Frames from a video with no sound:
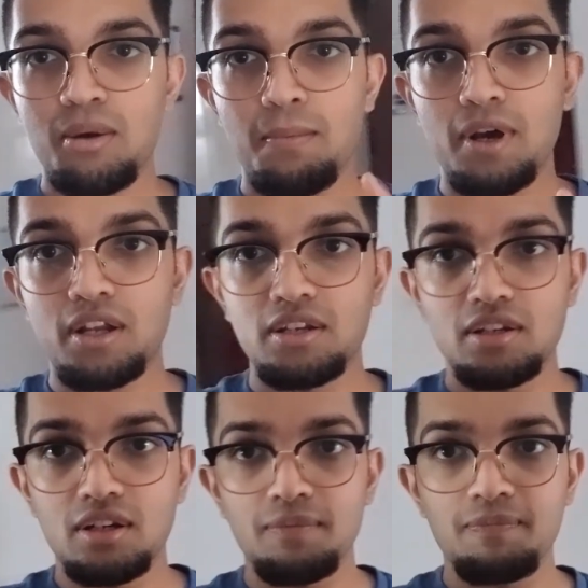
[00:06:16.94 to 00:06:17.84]
But
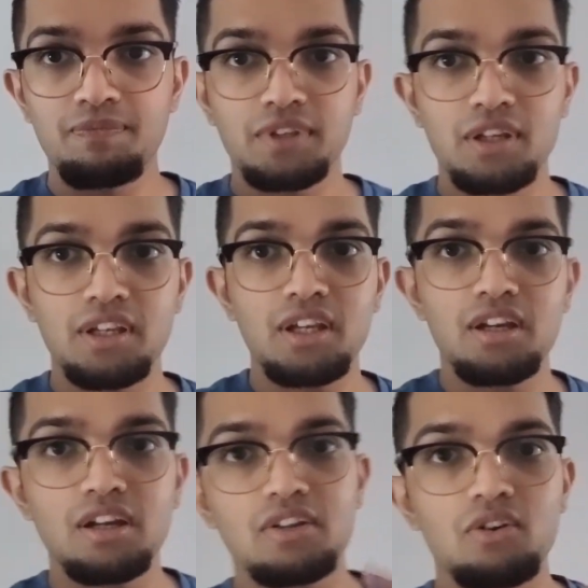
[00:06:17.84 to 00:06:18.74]

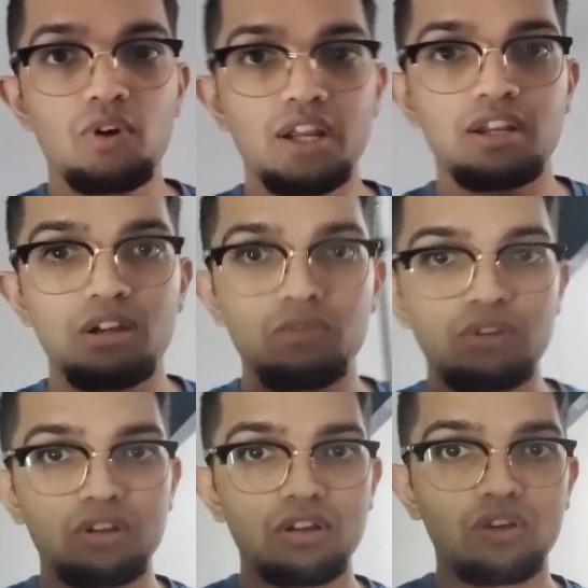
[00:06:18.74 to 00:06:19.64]
yeah, right
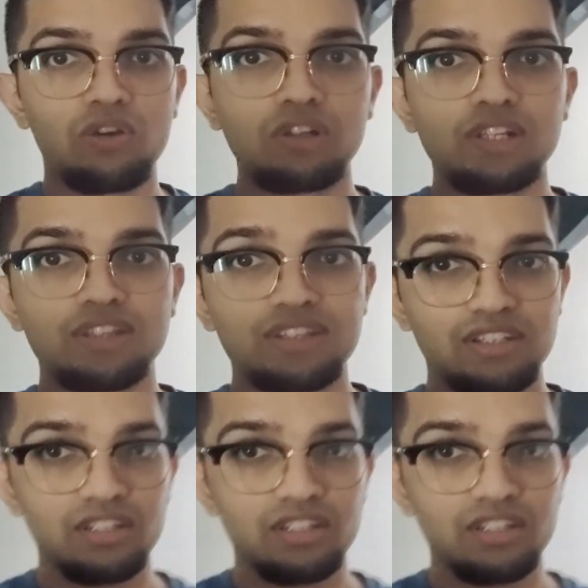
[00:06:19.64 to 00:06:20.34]
now only this